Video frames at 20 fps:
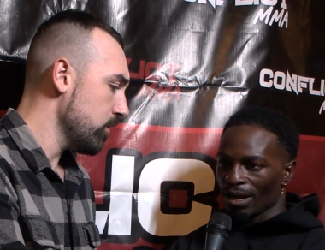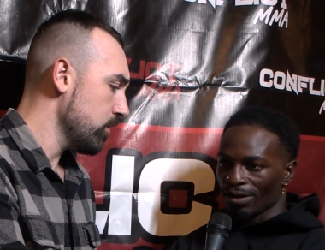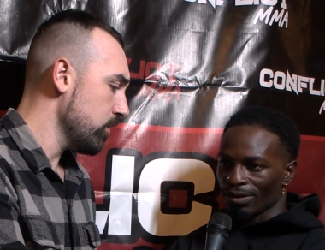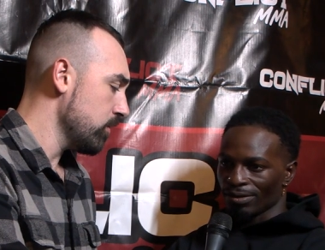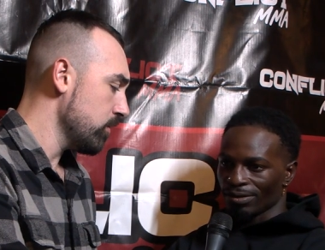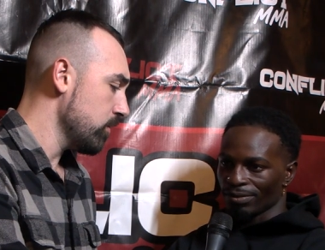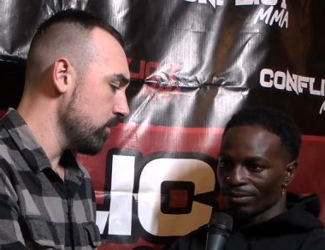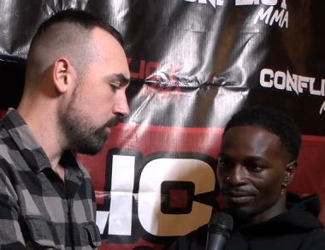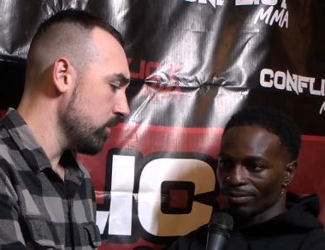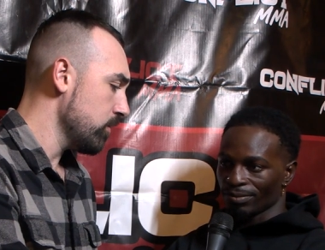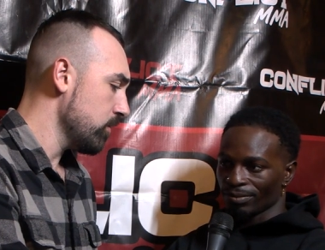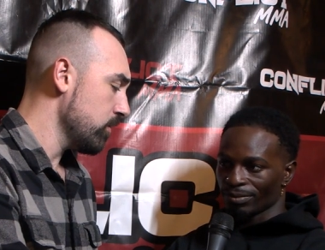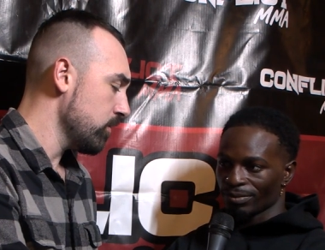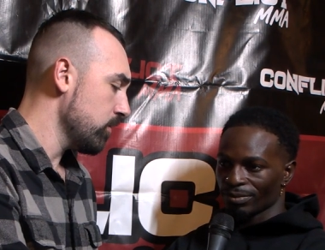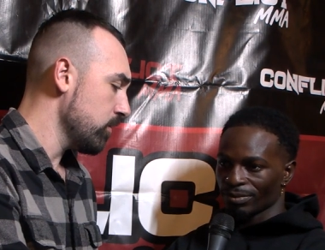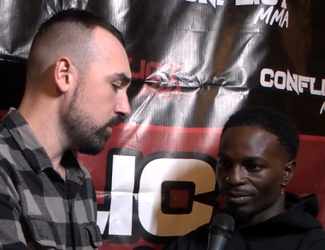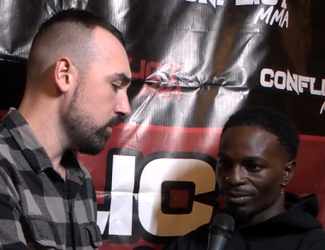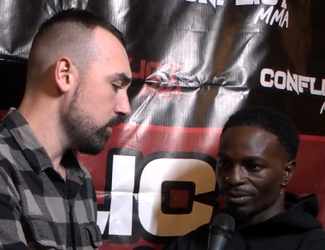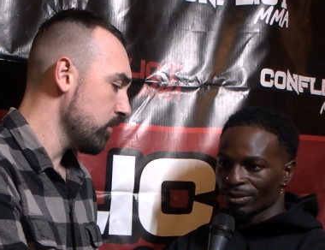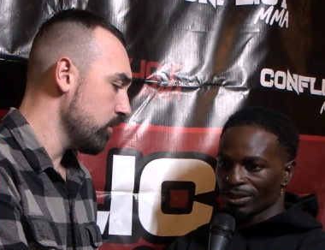Speaker 1: Um,
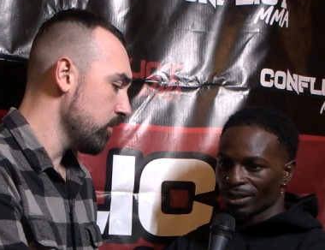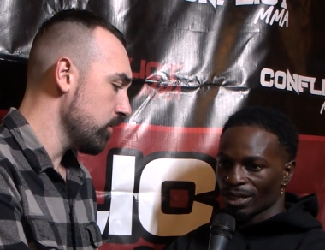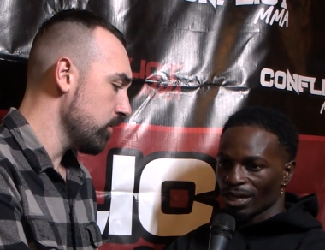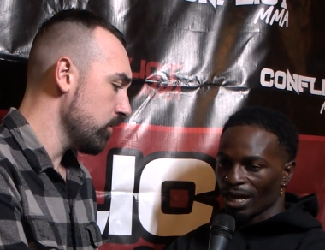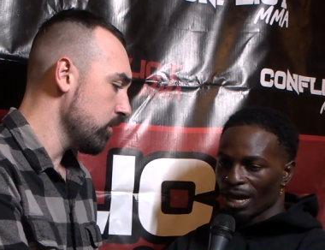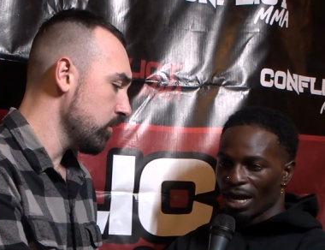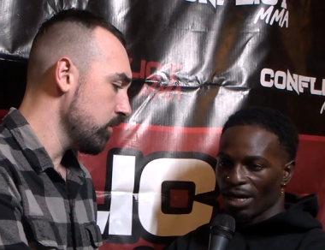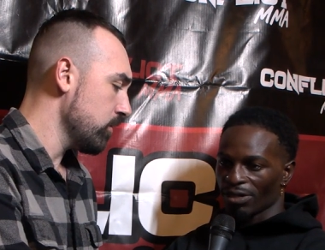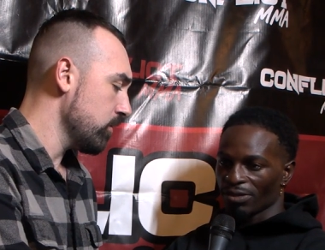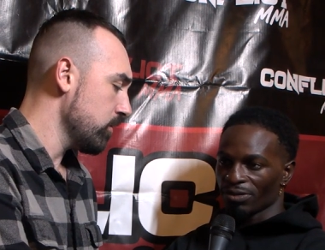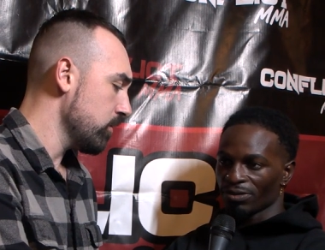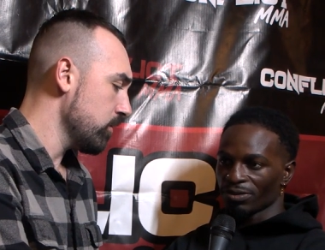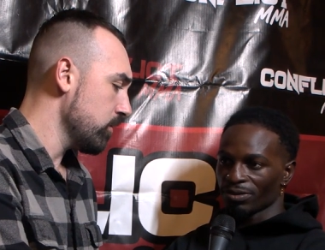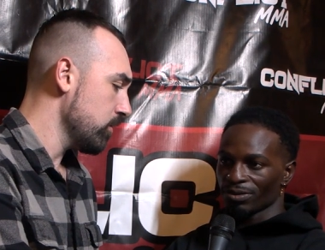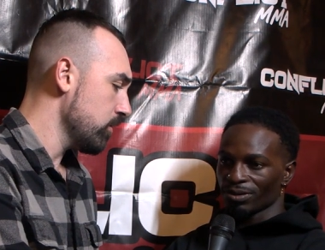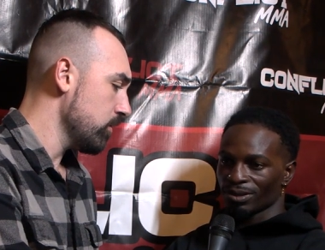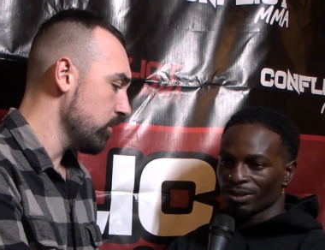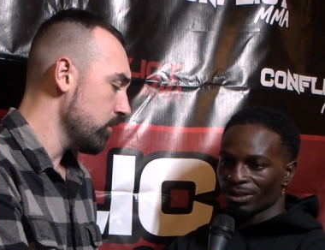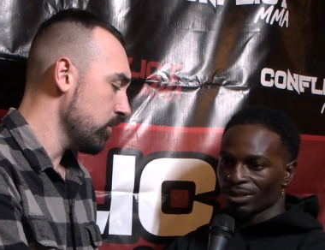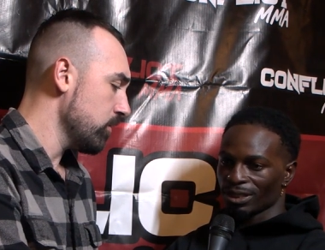I
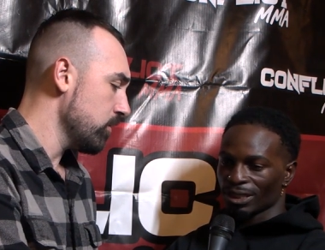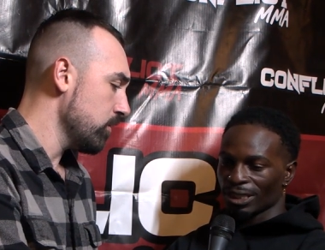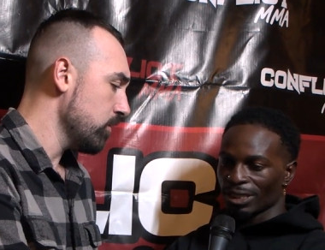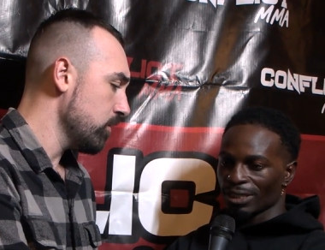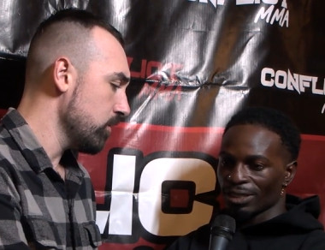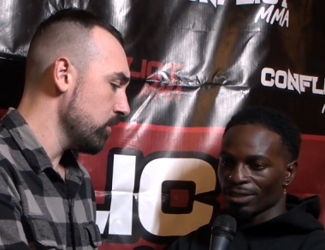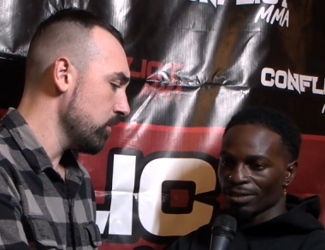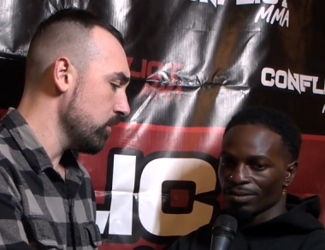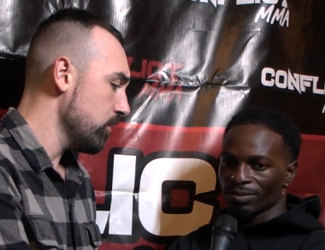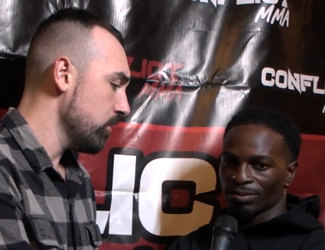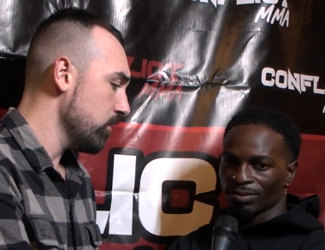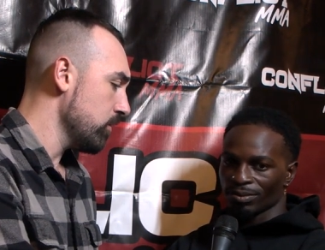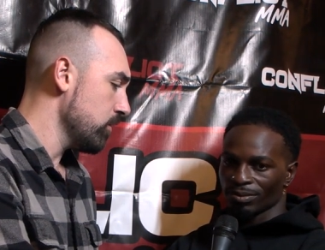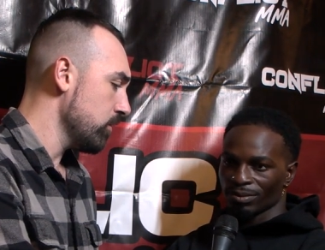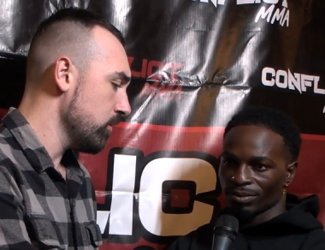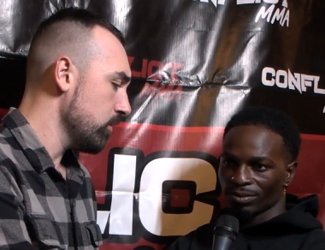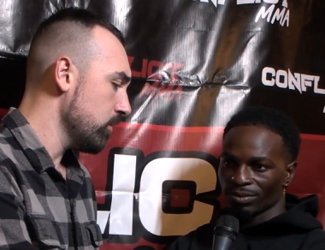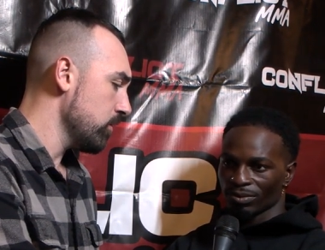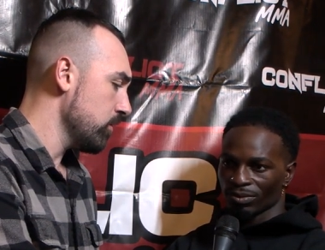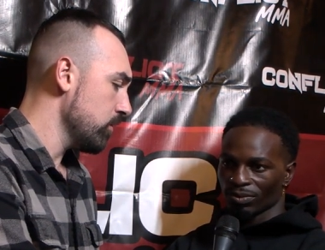don't see him
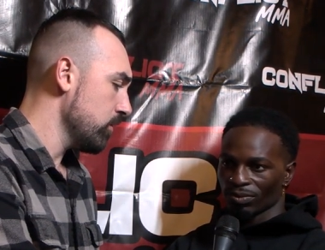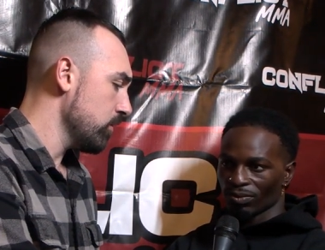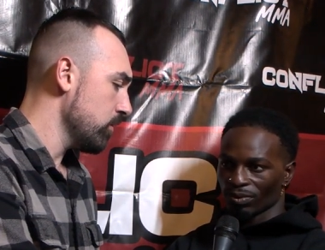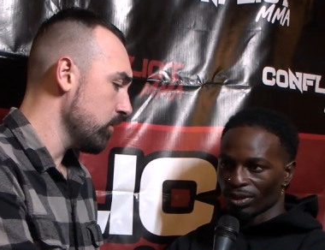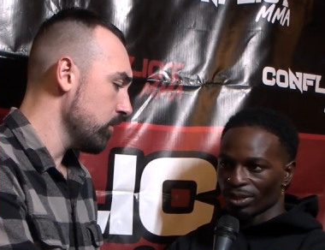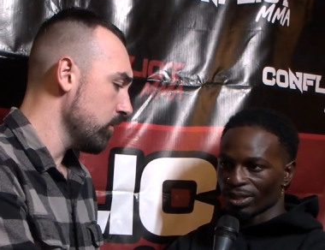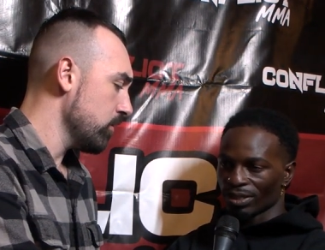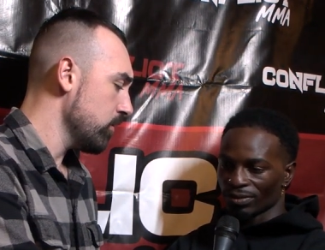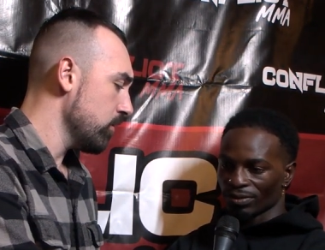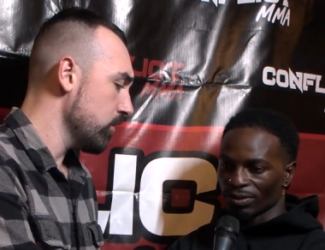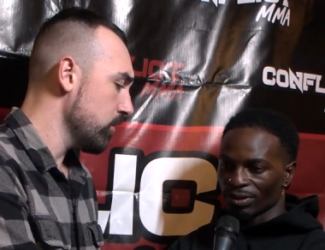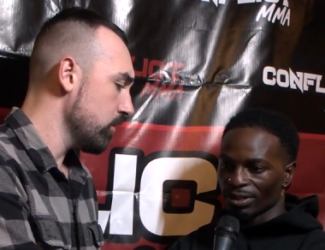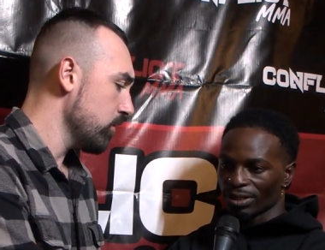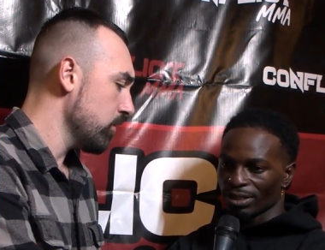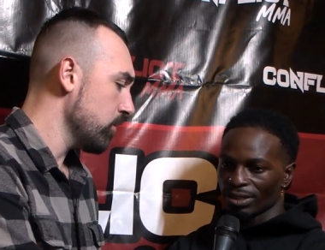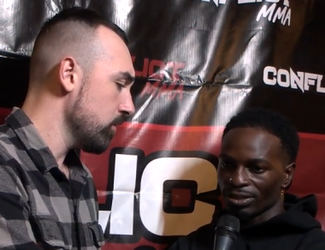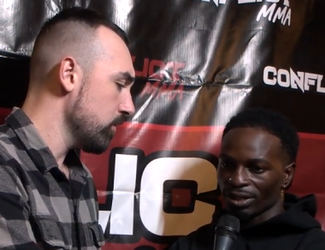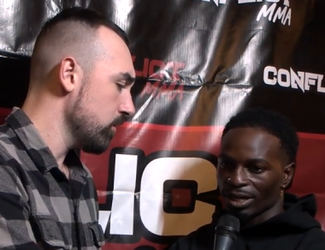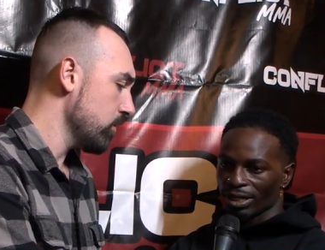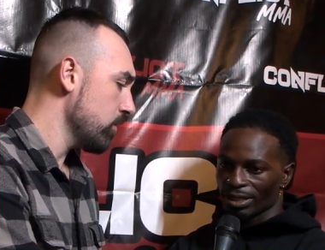really,
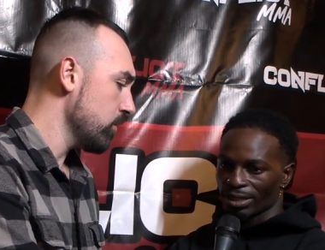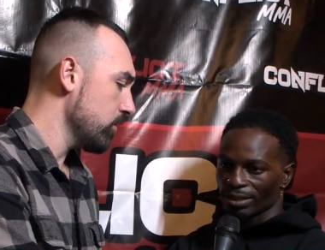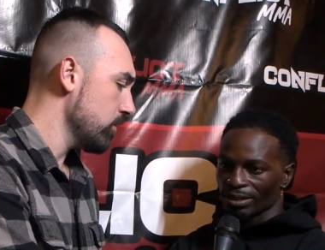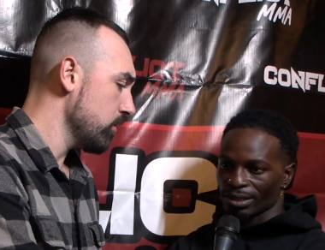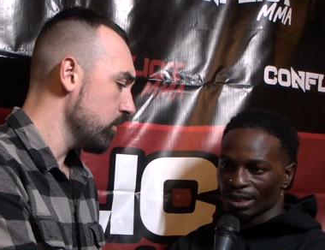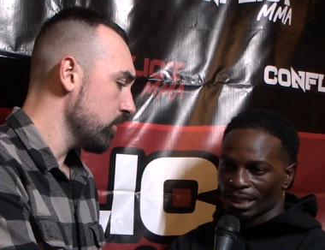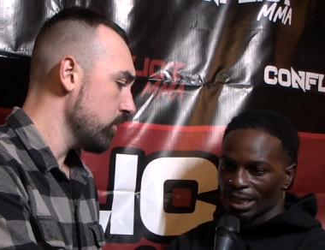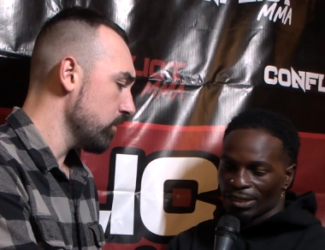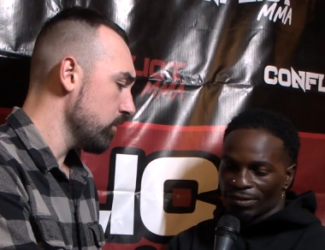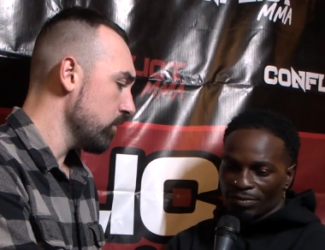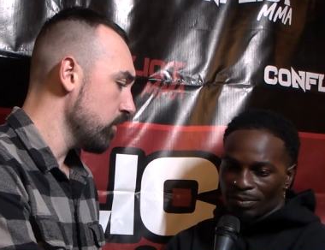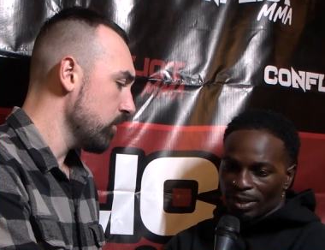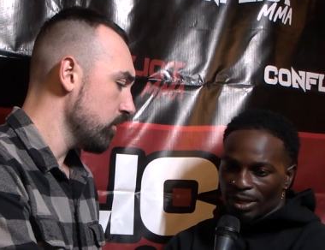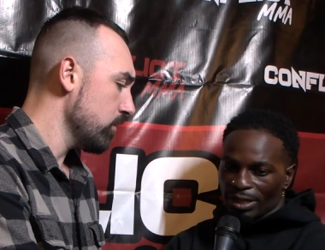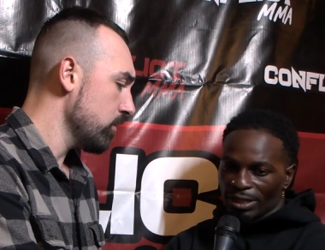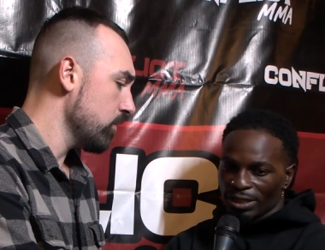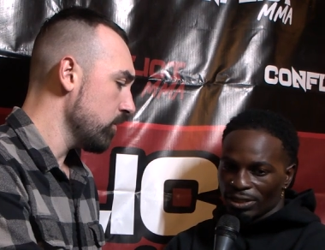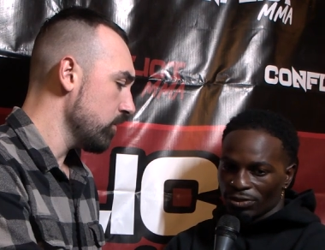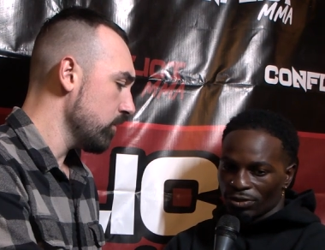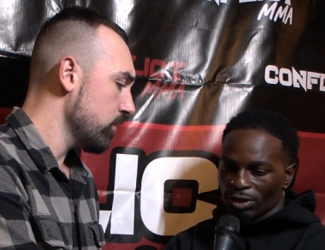really trying to give
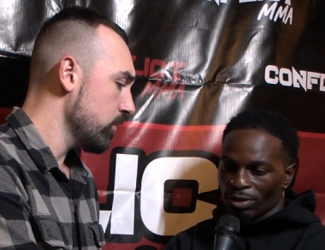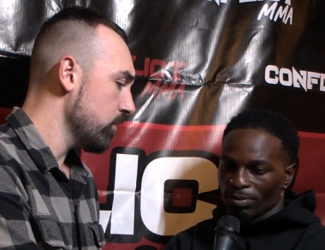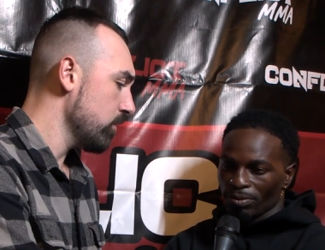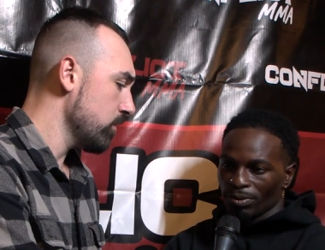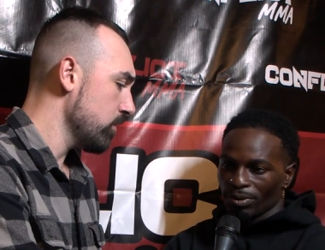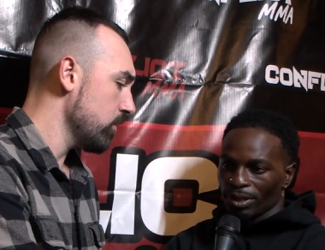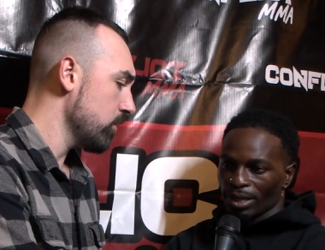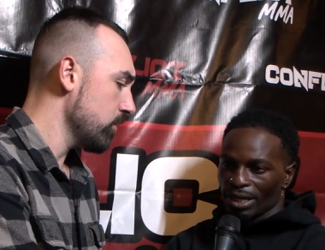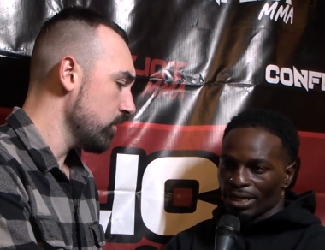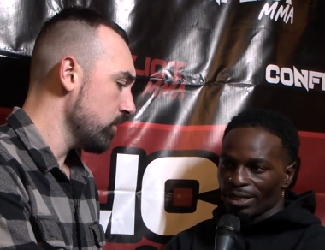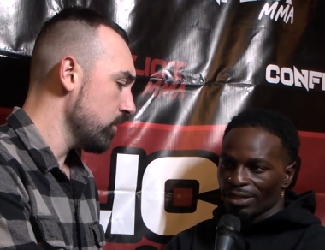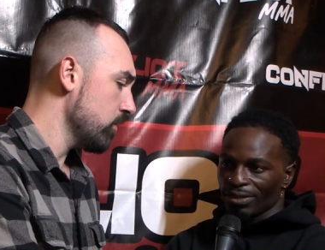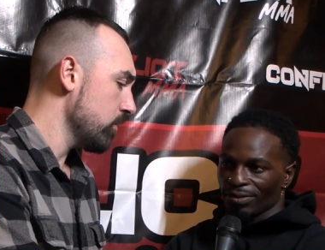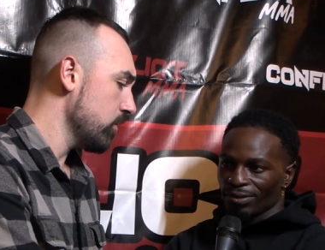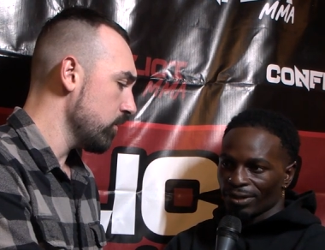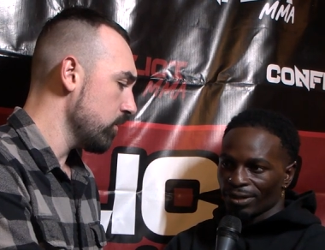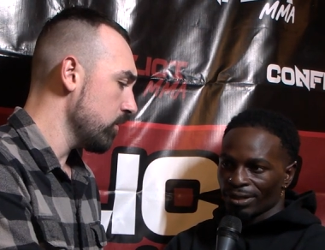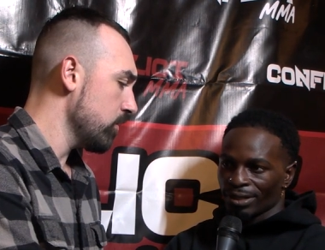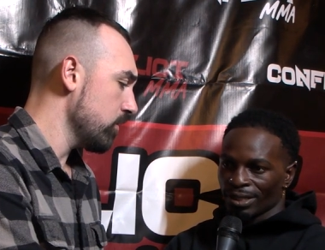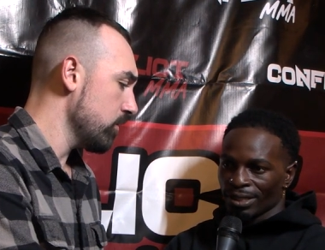me any trouble
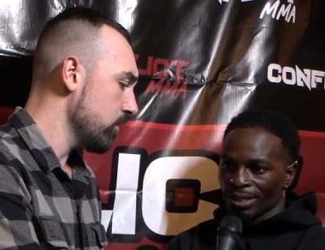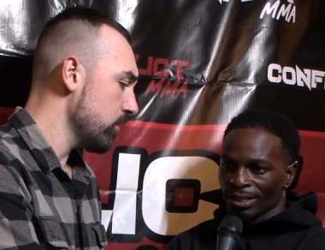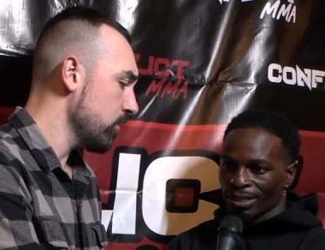anywhere